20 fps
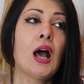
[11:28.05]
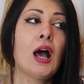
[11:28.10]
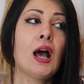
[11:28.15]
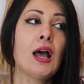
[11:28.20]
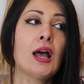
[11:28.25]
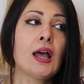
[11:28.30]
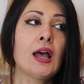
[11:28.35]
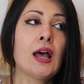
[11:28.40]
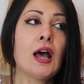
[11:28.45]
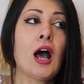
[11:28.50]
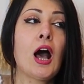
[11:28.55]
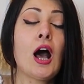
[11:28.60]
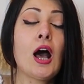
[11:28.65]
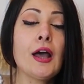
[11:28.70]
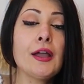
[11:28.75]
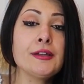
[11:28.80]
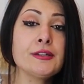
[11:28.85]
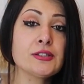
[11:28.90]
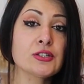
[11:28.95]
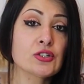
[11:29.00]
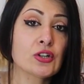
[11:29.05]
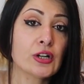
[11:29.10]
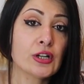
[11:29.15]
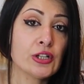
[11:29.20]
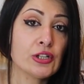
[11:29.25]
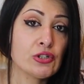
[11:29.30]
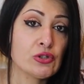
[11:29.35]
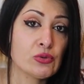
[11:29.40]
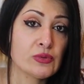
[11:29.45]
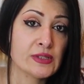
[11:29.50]
I
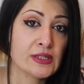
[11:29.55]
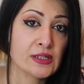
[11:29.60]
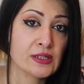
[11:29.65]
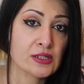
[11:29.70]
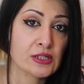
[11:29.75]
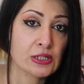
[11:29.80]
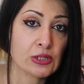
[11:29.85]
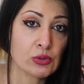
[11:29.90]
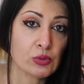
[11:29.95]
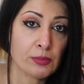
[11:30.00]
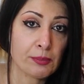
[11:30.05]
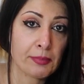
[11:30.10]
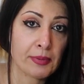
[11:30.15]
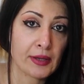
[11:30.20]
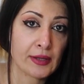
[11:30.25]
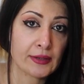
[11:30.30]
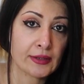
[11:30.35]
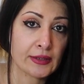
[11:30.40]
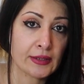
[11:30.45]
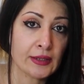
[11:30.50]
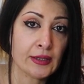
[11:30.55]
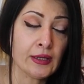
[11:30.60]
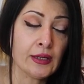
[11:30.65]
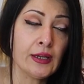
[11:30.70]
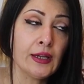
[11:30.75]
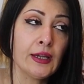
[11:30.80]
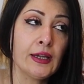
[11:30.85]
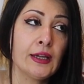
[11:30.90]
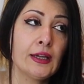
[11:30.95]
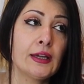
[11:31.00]
started using TubeBuddy
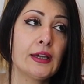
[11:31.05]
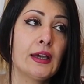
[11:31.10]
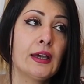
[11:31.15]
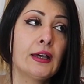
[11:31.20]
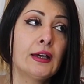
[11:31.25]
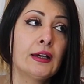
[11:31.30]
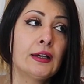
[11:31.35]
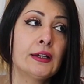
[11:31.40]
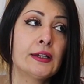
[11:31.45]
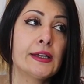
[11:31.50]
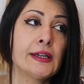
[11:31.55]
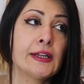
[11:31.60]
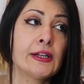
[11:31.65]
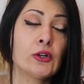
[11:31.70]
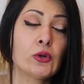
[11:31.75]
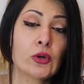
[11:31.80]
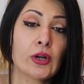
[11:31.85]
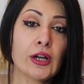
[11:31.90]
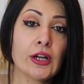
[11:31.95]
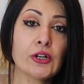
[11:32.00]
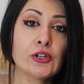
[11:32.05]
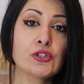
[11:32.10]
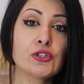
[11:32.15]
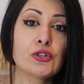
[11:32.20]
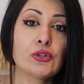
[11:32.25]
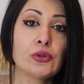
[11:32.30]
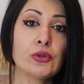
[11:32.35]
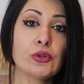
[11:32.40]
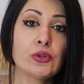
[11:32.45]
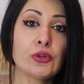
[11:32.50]
in order
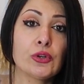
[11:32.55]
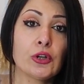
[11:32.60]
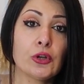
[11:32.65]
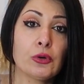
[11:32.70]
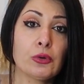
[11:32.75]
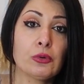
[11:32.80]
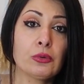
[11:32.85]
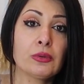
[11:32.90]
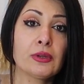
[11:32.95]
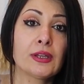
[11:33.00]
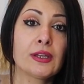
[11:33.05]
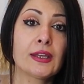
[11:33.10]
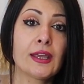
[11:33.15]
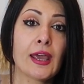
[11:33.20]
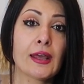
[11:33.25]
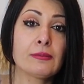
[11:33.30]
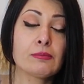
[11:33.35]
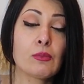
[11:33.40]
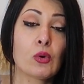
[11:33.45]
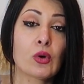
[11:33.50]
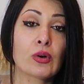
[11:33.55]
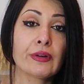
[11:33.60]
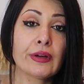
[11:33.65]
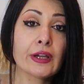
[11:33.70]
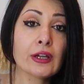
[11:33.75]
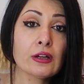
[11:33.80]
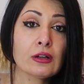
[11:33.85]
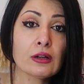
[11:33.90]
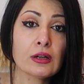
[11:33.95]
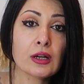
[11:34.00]
to, you know, get more
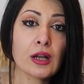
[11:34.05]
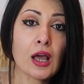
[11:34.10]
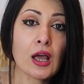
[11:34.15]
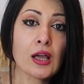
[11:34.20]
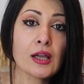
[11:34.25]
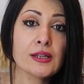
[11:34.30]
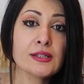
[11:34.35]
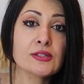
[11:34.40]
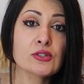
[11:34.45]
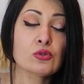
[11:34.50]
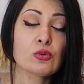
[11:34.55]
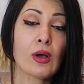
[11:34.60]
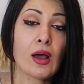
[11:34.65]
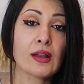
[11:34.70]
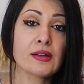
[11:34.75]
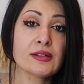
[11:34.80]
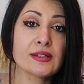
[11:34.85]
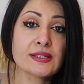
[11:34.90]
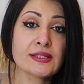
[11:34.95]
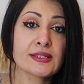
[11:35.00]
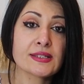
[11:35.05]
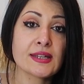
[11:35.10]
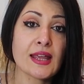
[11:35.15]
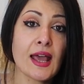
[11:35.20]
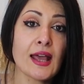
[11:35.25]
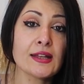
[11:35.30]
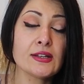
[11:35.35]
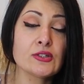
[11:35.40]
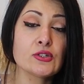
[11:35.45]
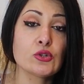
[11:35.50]
recognized, to
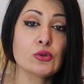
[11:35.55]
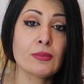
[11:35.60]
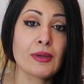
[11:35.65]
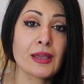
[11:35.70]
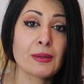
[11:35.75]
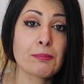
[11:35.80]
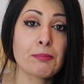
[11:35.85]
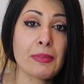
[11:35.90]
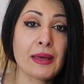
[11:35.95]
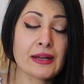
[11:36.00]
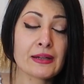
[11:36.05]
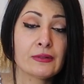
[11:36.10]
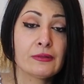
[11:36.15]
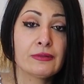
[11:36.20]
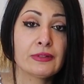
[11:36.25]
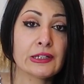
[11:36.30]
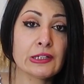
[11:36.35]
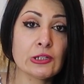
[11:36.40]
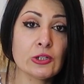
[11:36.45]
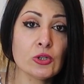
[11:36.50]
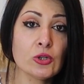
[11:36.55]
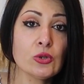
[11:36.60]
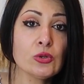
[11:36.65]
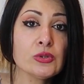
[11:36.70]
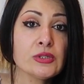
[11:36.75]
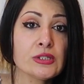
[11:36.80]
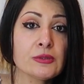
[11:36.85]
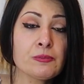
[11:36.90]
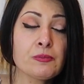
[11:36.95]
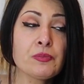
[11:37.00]
understand, to make better
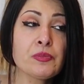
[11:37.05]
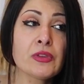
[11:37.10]
videos.